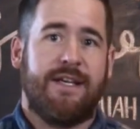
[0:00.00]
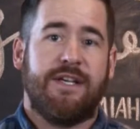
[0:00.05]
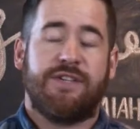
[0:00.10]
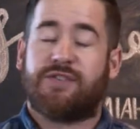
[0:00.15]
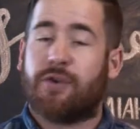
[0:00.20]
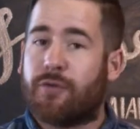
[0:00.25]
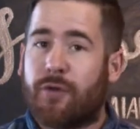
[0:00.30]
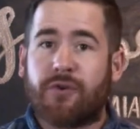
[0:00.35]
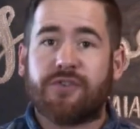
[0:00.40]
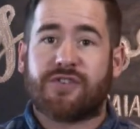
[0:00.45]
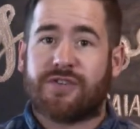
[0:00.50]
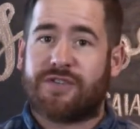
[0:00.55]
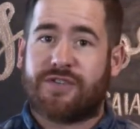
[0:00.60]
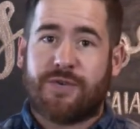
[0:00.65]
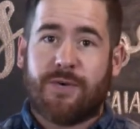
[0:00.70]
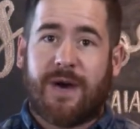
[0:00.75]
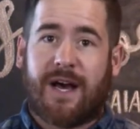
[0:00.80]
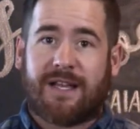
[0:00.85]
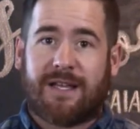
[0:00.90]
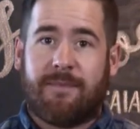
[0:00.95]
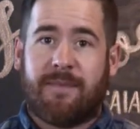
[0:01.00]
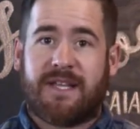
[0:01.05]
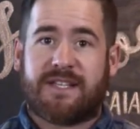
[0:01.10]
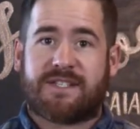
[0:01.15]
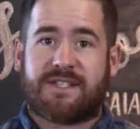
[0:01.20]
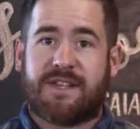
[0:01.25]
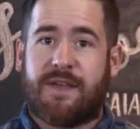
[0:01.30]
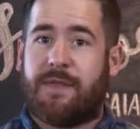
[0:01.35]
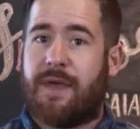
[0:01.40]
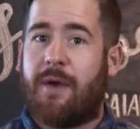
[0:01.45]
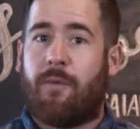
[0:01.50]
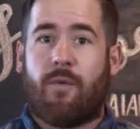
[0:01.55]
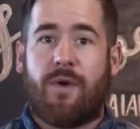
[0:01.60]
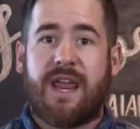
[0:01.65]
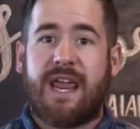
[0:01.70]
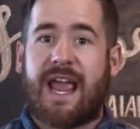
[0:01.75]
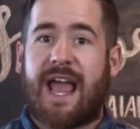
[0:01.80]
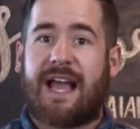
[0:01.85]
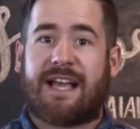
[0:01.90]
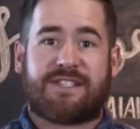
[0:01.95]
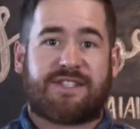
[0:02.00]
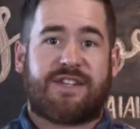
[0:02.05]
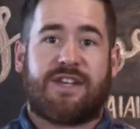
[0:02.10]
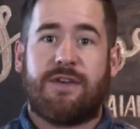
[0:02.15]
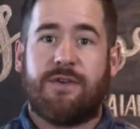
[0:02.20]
So, those are two elements that we ask